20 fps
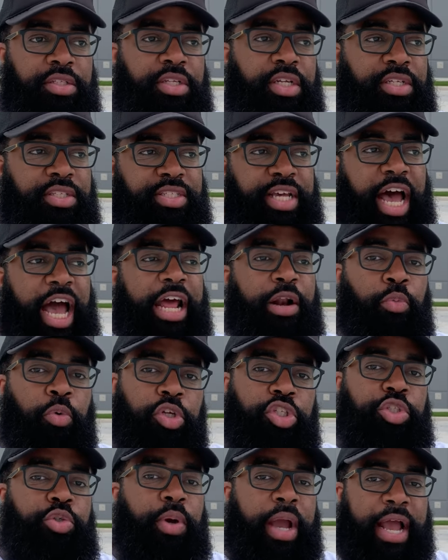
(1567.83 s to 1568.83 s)
decide
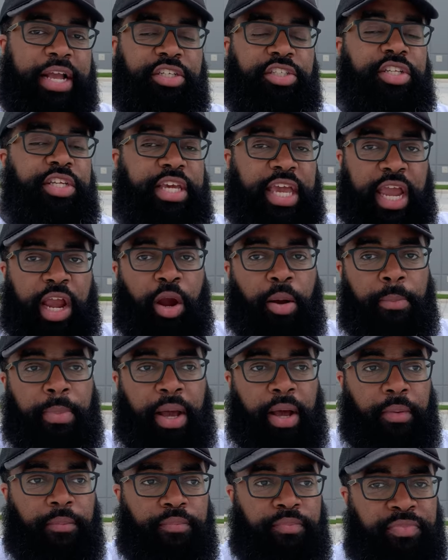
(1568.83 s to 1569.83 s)
what you actually care
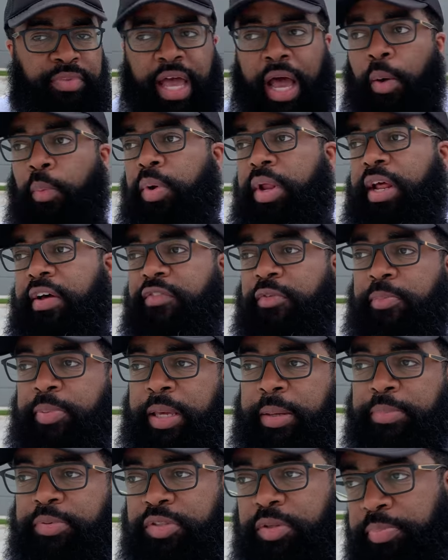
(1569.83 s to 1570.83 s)
about, not what other
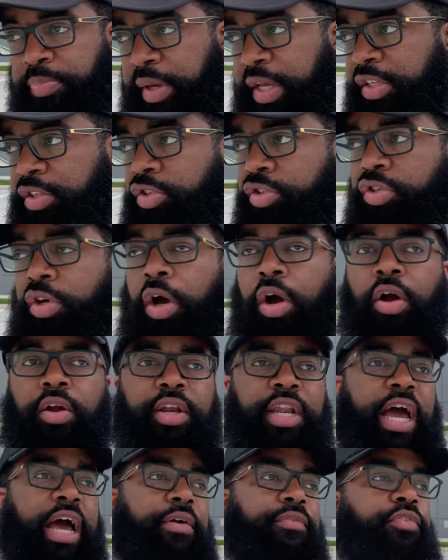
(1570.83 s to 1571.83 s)
people's opinions
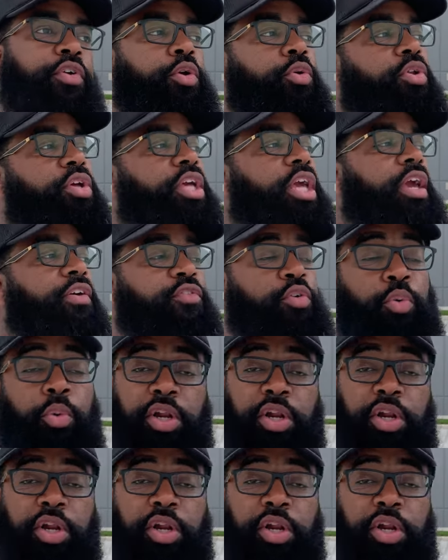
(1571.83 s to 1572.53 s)
are, not for you to give.